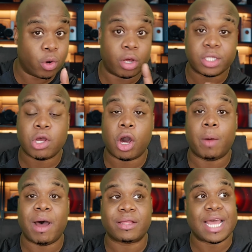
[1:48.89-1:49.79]
And we're going to
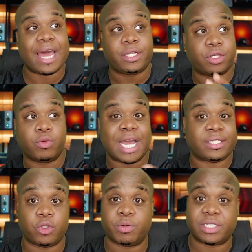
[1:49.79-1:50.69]
talk about that too,
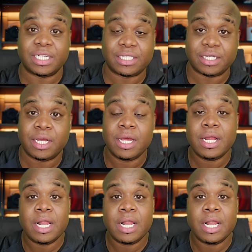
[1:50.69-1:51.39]
that superstition.